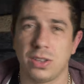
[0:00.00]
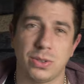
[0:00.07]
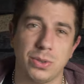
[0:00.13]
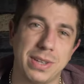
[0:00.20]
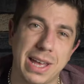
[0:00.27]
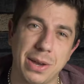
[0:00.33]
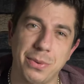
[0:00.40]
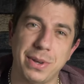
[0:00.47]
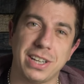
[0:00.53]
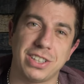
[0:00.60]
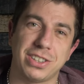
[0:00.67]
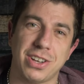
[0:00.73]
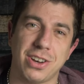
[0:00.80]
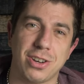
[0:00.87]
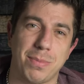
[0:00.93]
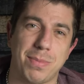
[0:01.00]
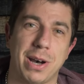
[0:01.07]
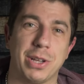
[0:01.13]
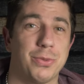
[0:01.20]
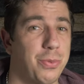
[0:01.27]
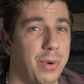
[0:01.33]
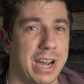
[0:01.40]
Today we're gonna talk
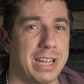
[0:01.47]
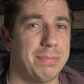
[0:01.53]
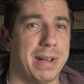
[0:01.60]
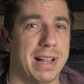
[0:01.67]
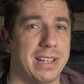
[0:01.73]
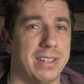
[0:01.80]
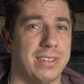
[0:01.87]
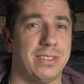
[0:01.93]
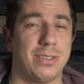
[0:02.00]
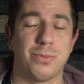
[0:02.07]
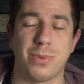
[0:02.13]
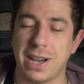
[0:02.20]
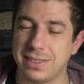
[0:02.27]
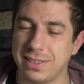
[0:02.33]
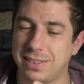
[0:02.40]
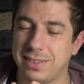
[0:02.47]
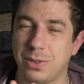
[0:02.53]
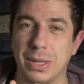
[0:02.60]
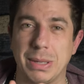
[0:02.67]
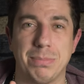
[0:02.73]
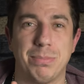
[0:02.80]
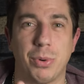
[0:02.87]
about white balance, why is it so
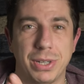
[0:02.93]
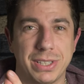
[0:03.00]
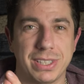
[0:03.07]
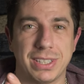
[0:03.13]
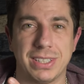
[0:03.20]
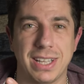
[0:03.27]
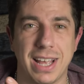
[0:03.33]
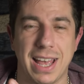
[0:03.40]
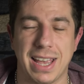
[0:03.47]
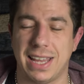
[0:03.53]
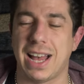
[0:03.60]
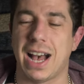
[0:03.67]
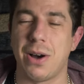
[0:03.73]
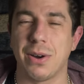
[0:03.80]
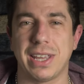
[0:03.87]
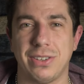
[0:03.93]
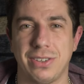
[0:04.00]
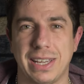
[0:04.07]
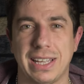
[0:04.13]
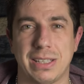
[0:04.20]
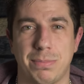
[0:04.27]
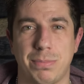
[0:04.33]
important and how can you
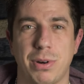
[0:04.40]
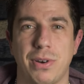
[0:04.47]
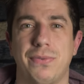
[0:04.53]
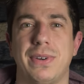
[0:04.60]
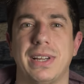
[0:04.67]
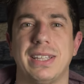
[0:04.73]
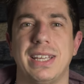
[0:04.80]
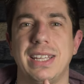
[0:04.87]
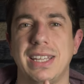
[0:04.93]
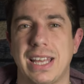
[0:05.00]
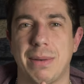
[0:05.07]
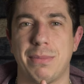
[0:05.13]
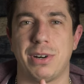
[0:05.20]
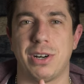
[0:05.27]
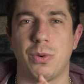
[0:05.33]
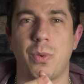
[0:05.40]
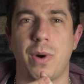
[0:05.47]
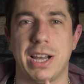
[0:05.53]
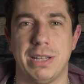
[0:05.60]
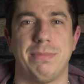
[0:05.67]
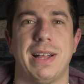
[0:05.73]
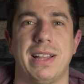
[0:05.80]
get a perfect in-camera
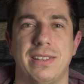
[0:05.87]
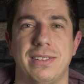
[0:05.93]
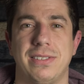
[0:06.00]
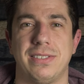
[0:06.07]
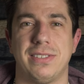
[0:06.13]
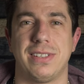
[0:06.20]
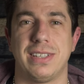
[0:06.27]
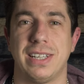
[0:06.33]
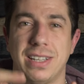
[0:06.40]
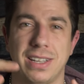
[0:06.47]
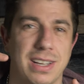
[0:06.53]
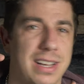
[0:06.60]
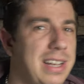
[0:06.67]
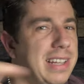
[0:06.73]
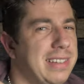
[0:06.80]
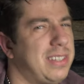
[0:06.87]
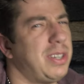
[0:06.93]
white balance. Let's